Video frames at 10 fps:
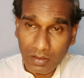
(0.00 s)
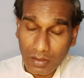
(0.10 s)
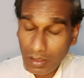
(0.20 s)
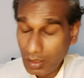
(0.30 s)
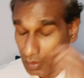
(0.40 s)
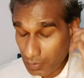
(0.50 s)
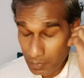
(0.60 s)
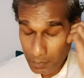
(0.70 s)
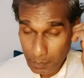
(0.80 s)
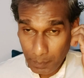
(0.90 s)

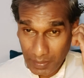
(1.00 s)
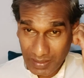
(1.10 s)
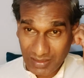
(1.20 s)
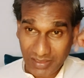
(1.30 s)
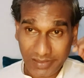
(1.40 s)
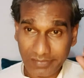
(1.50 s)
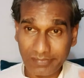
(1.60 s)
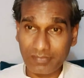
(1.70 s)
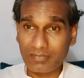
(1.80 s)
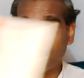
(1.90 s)
But
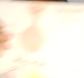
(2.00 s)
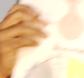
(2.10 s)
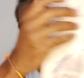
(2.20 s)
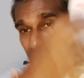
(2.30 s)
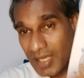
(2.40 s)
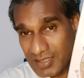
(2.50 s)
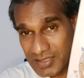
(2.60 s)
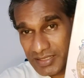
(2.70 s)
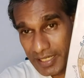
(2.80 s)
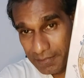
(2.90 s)
as time
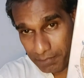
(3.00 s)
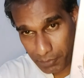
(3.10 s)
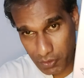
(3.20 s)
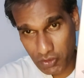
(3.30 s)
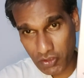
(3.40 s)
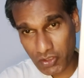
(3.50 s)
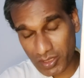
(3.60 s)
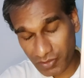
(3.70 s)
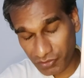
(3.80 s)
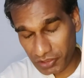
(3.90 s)
passes after taking
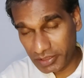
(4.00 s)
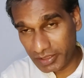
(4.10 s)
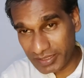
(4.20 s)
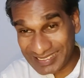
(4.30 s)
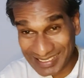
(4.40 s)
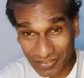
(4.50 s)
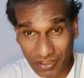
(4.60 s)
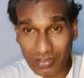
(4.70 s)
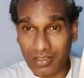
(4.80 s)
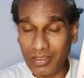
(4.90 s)
several
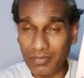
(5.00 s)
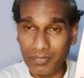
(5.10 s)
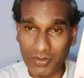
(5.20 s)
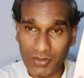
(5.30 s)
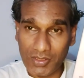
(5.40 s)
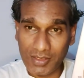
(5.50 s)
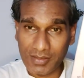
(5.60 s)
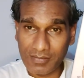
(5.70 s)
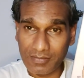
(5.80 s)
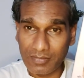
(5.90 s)
rebirths,
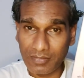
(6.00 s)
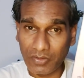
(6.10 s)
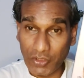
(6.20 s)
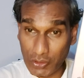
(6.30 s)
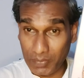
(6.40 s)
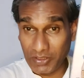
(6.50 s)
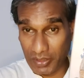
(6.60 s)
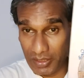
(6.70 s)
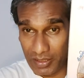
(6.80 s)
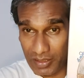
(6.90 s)
especially after the
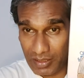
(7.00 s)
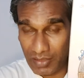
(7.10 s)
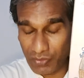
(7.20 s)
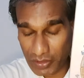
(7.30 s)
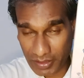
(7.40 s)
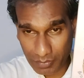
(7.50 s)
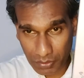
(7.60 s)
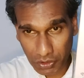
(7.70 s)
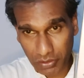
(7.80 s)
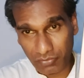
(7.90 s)
completion of first
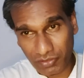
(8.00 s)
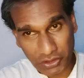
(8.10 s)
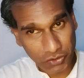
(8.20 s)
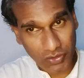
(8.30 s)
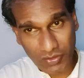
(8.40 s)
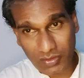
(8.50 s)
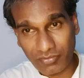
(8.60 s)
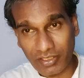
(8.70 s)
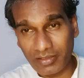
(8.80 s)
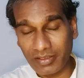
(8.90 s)
2500
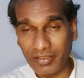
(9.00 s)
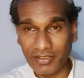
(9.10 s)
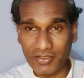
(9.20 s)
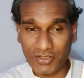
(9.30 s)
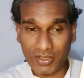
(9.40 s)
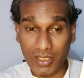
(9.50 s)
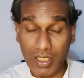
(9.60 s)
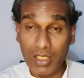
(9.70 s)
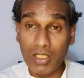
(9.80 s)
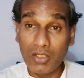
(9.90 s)
years, we
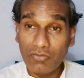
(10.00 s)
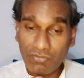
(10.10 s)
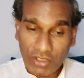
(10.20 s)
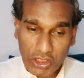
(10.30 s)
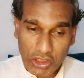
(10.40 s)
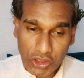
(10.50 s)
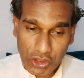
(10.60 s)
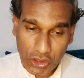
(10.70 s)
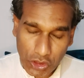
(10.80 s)
start